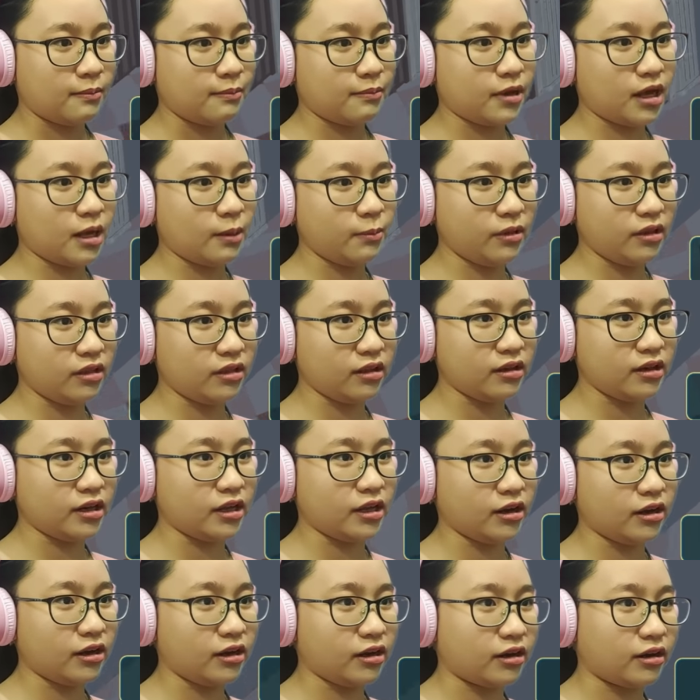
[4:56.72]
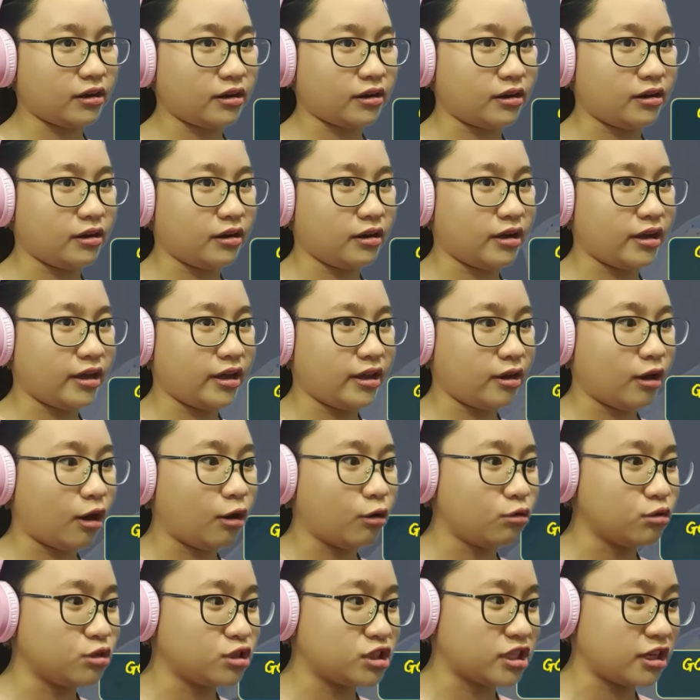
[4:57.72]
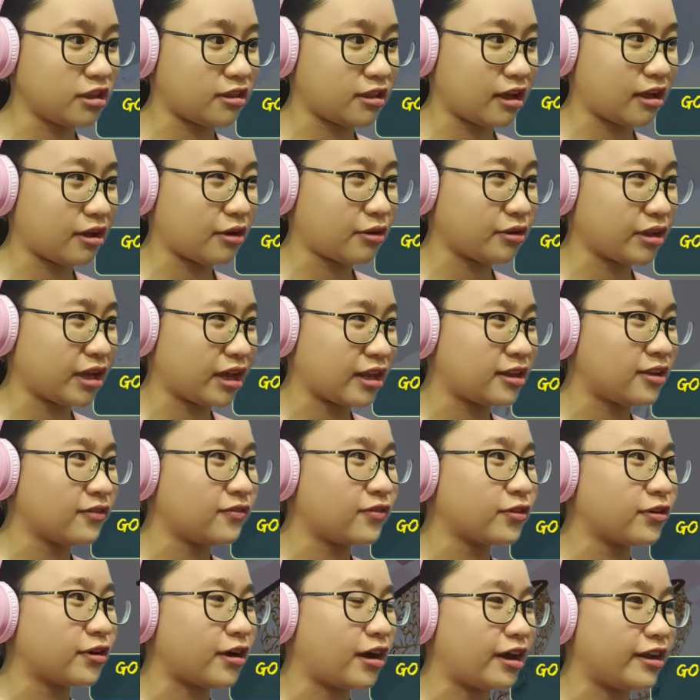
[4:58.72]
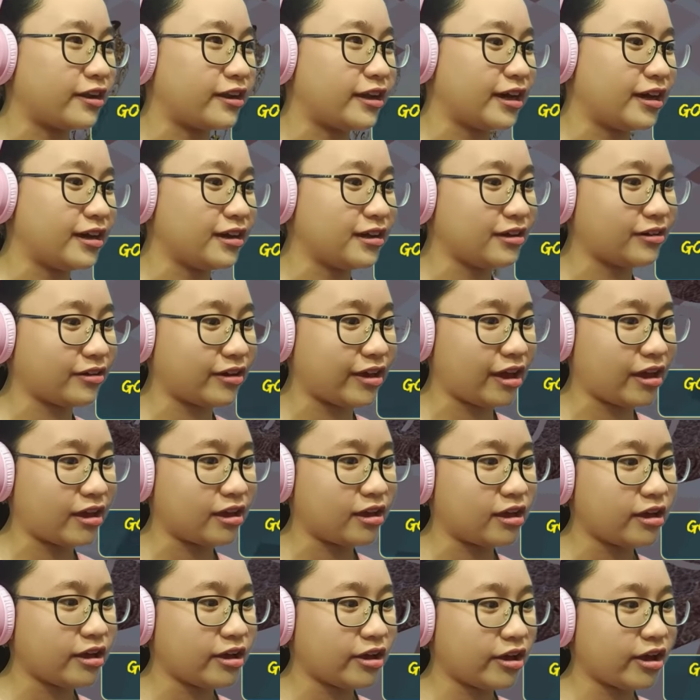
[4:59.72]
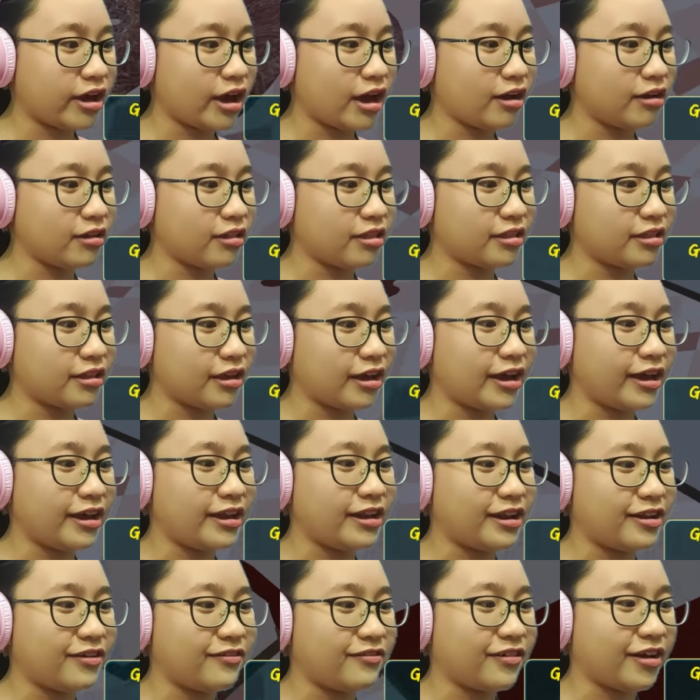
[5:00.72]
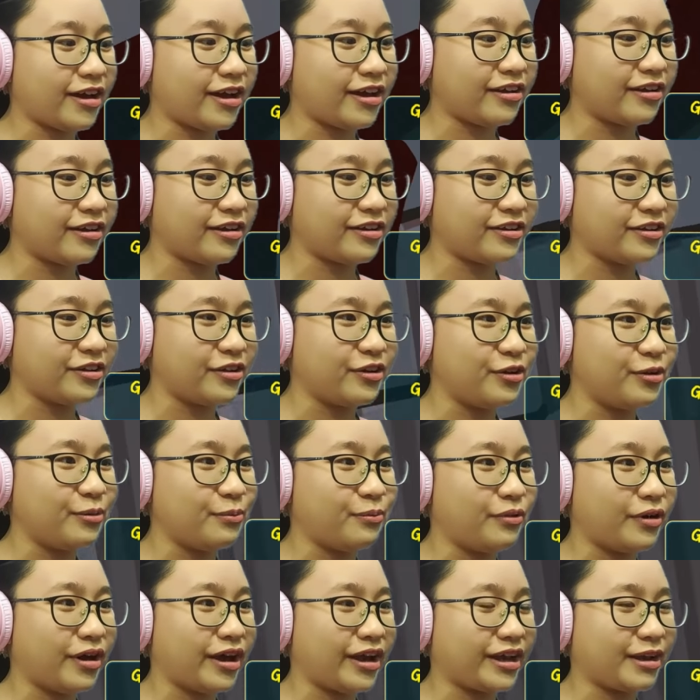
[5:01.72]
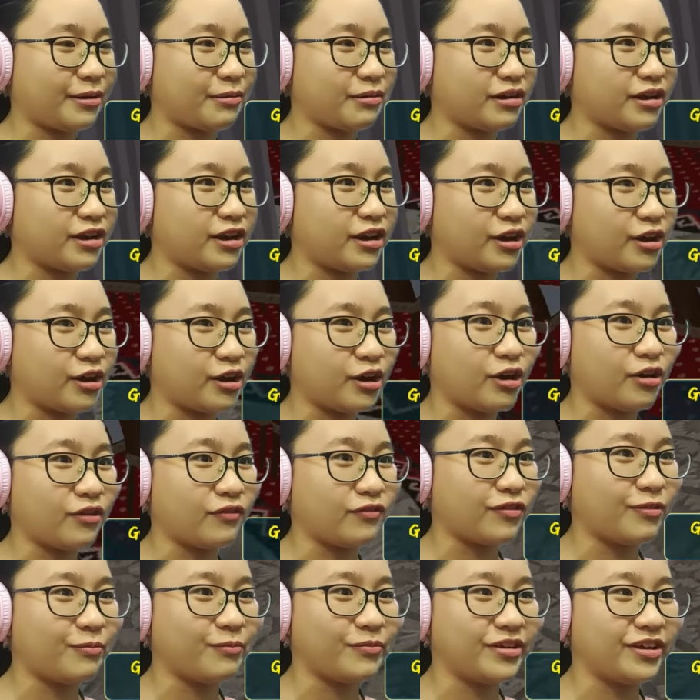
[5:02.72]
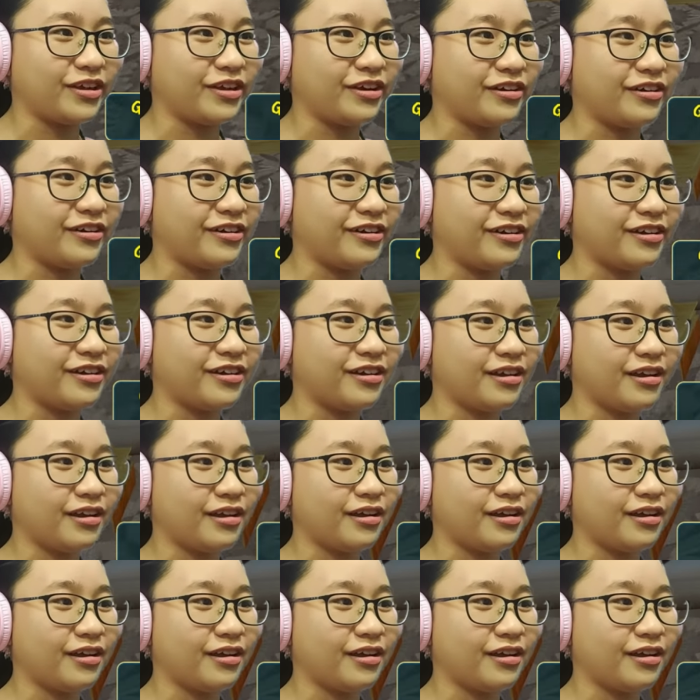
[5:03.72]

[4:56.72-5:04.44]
Mom isn't here. Good. Oh, she's out at the veranda. Okay, go outside and ride on your new bike. I'm gonna go from here.